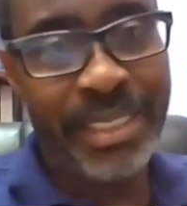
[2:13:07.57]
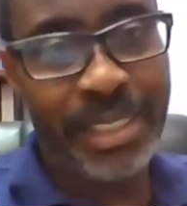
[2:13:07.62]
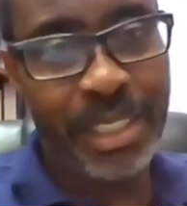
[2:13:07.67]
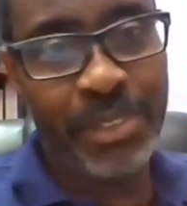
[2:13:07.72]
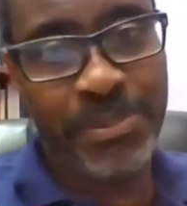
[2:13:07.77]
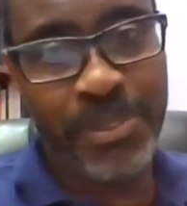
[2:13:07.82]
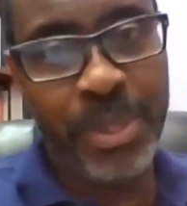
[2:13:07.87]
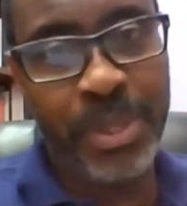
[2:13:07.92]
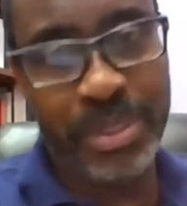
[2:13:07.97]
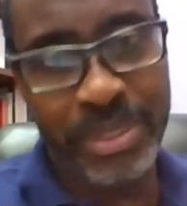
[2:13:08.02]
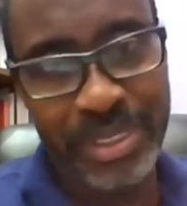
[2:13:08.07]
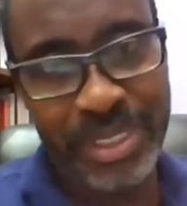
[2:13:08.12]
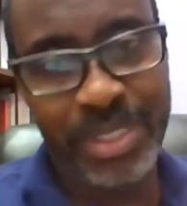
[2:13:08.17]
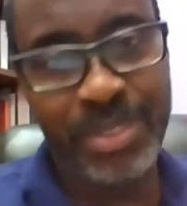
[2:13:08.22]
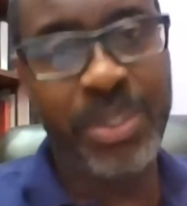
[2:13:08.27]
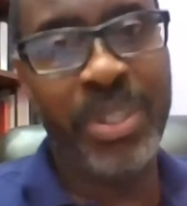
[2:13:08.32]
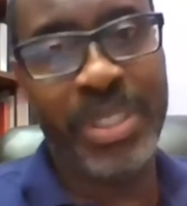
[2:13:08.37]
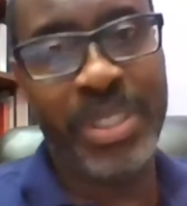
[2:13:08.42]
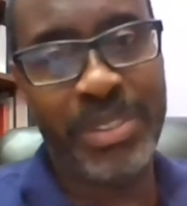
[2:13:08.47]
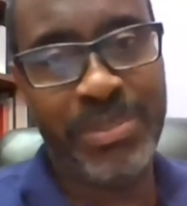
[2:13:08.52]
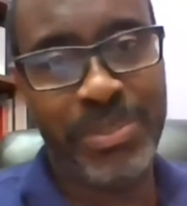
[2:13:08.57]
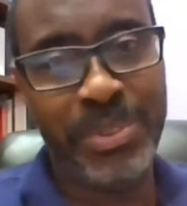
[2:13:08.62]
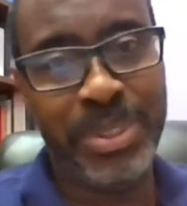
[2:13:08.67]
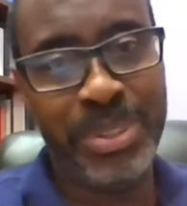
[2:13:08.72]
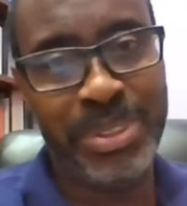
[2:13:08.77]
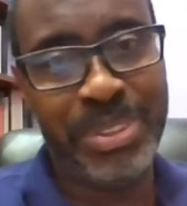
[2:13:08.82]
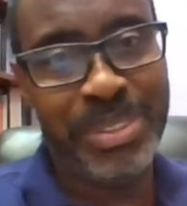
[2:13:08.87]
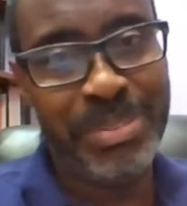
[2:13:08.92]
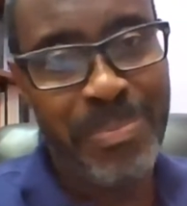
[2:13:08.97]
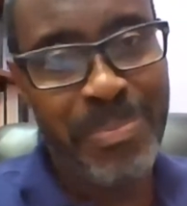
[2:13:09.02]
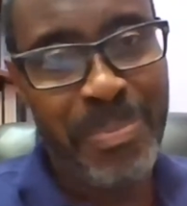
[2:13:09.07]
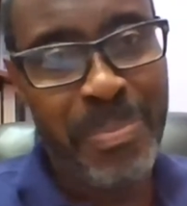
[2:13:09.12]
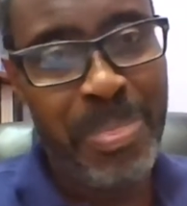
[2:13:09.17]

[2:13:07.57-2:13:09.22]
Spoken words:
It's his fault. It's all his fault.